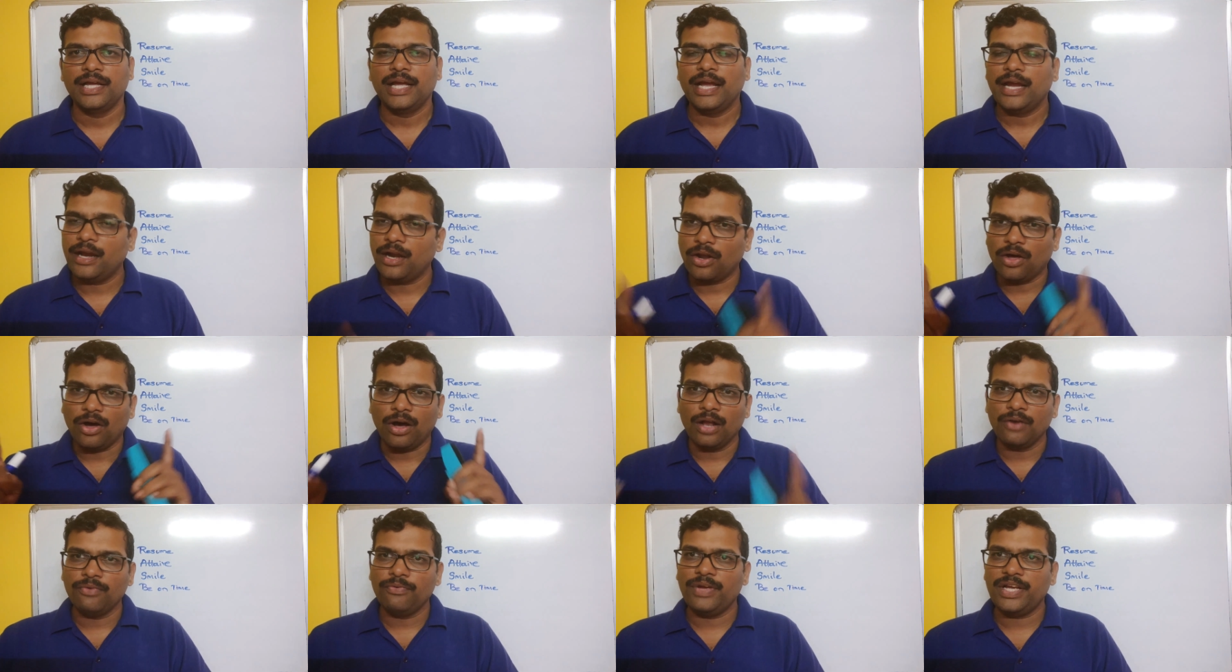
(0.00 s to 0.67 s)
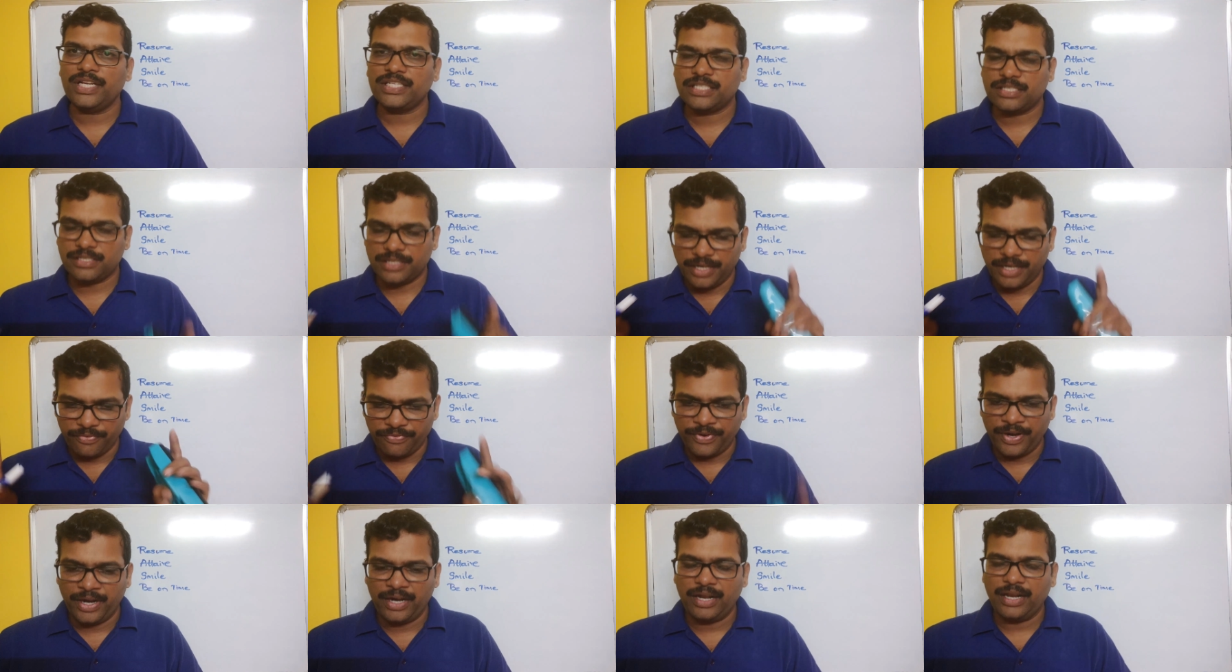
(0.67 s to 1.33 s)
And always,
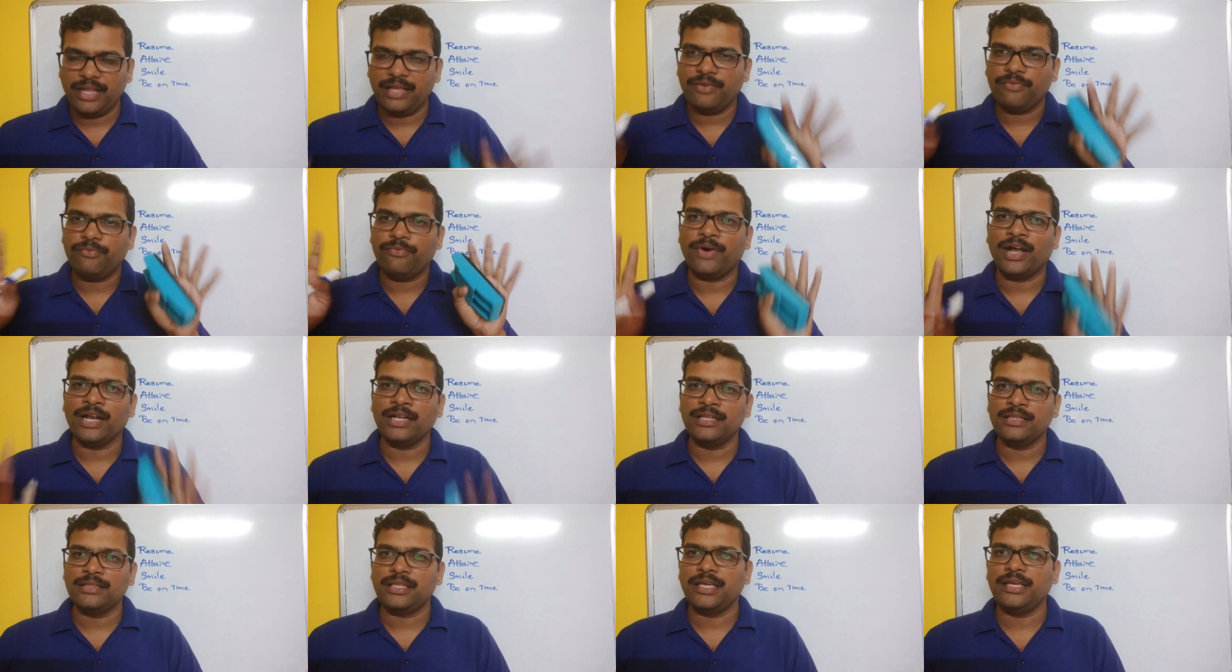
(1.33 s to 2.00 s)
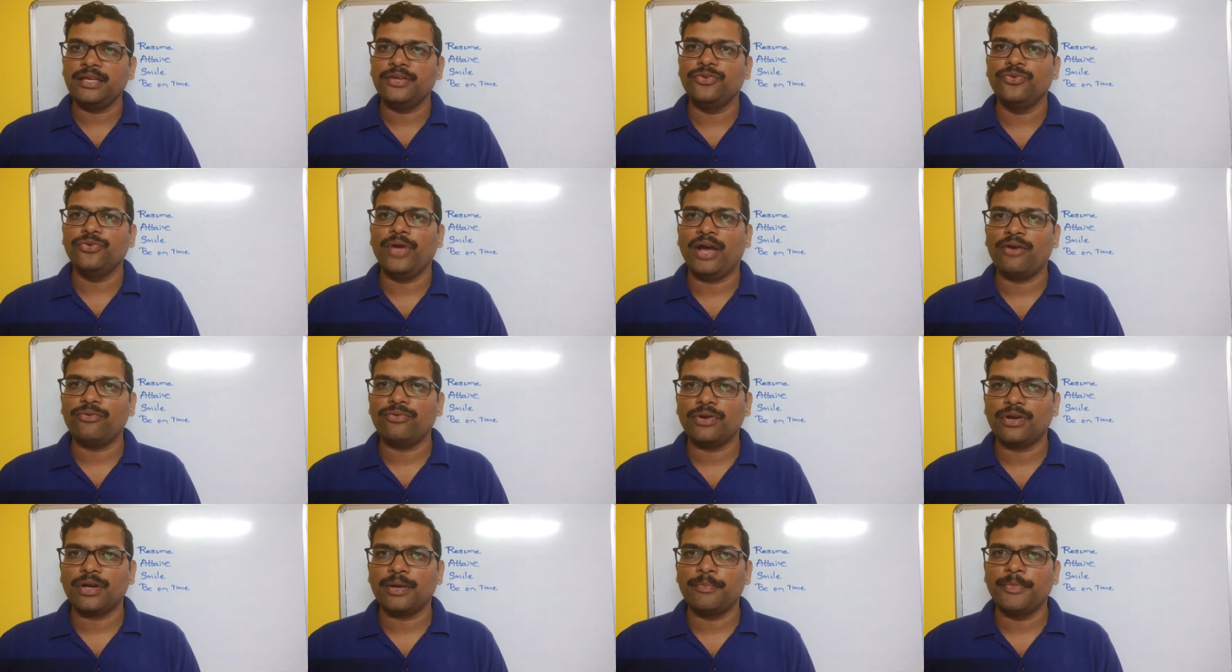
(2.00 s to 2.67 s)
definitely one thing you
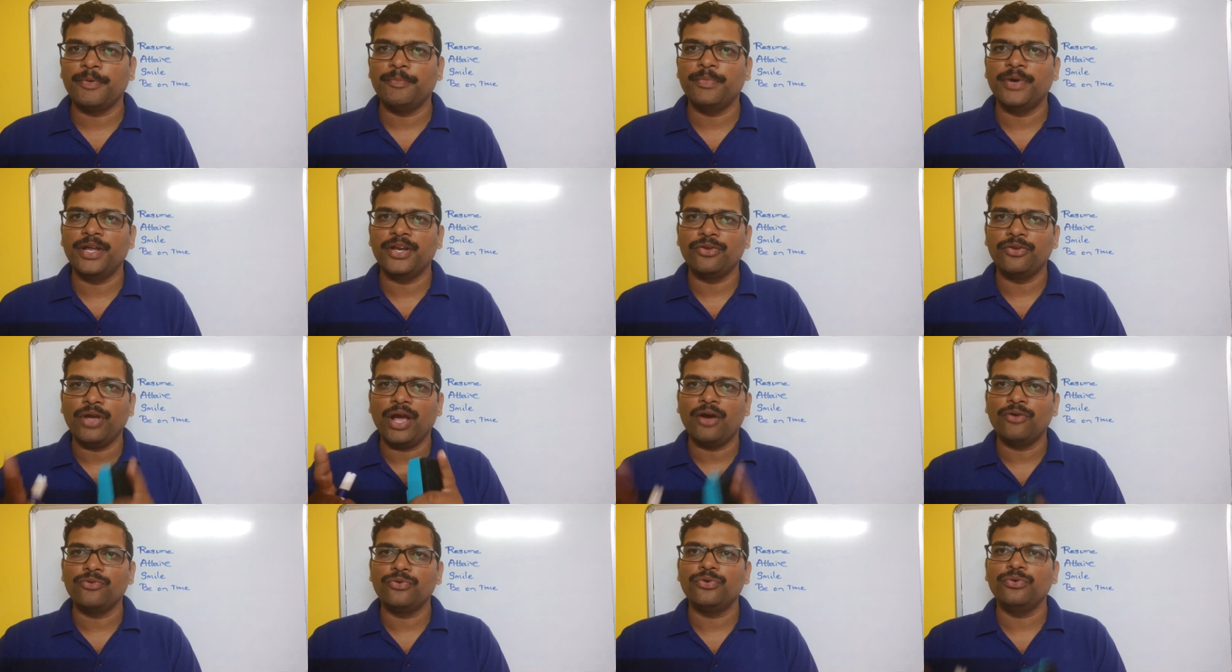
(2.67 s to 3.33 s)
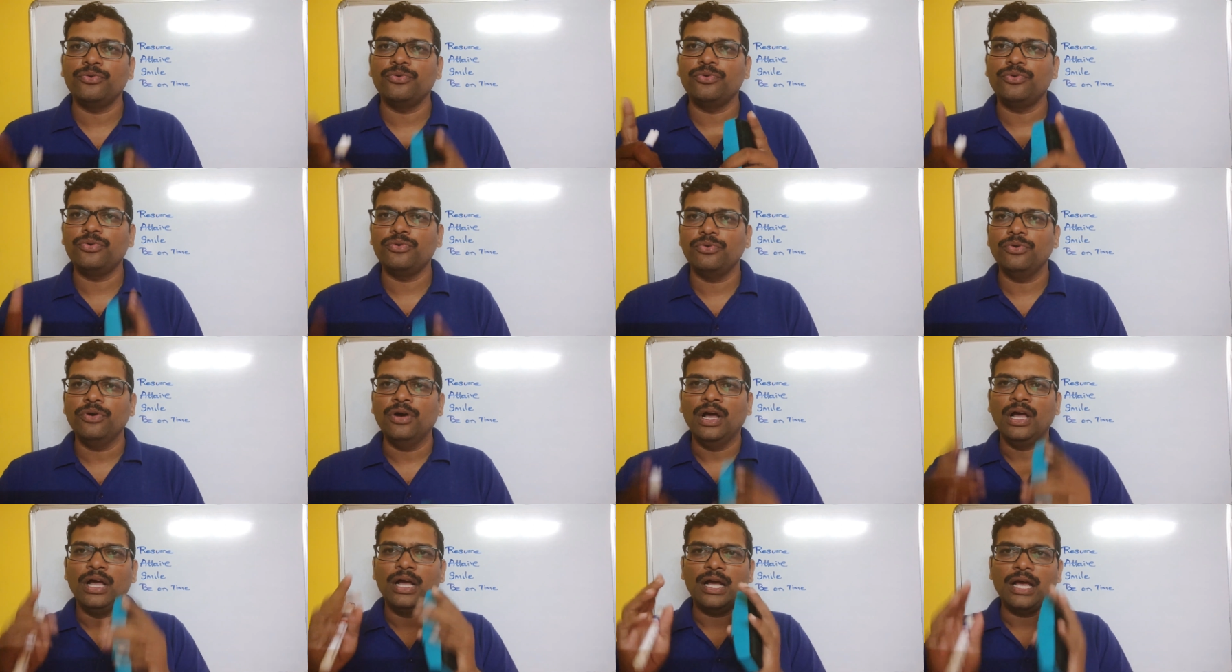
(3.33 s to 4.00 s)
have to remember, you have to
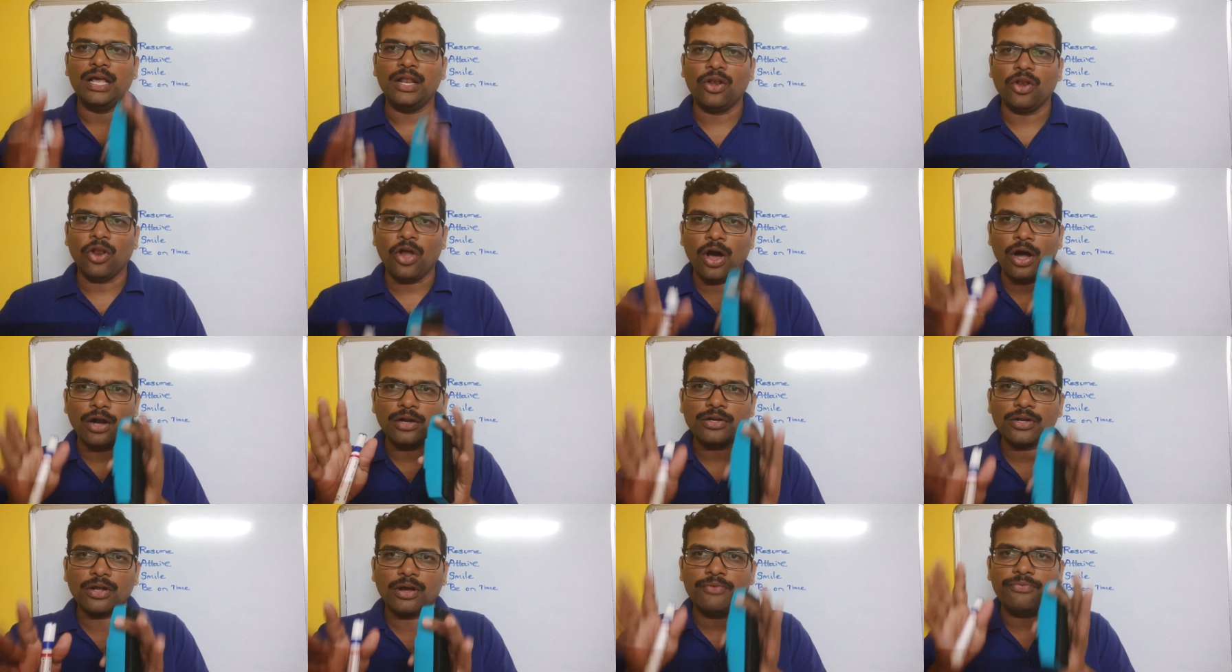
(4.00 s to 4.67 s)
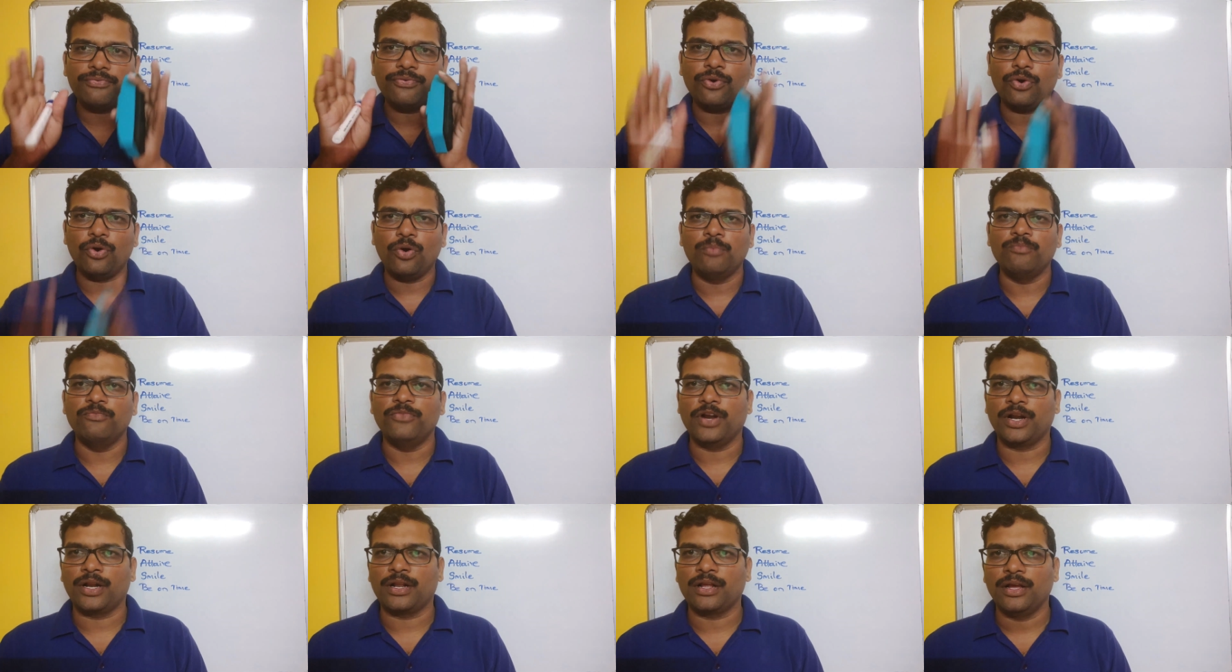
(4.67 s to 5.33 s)
do a lot of
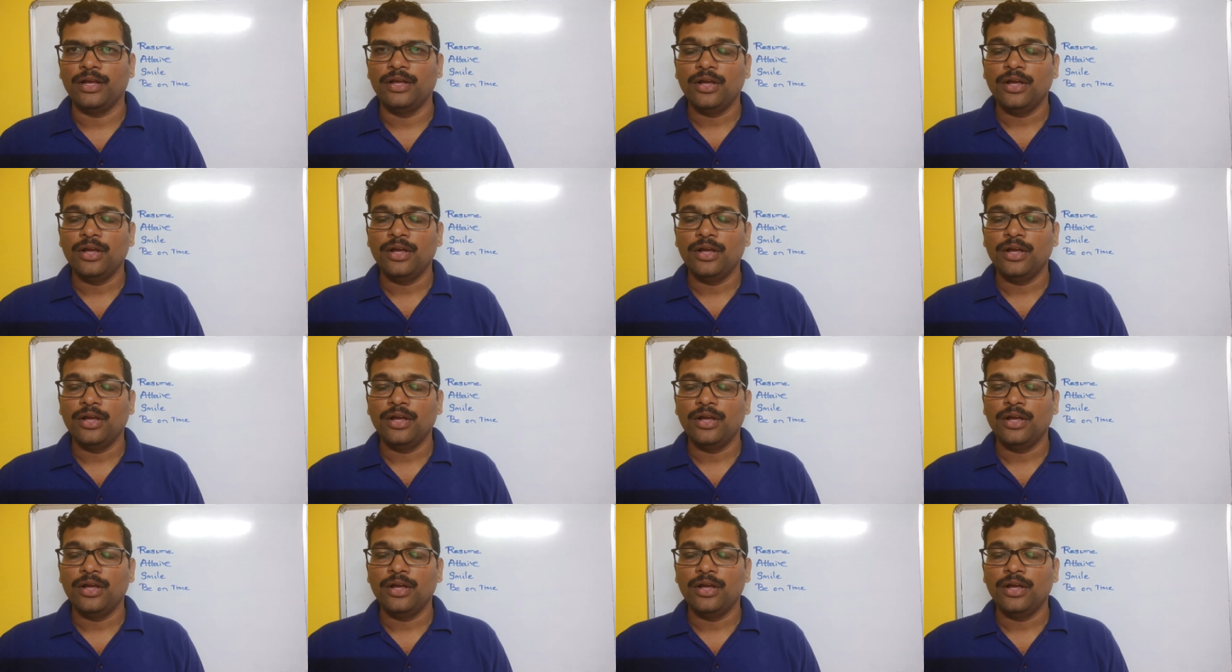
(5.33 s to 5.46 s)
homework.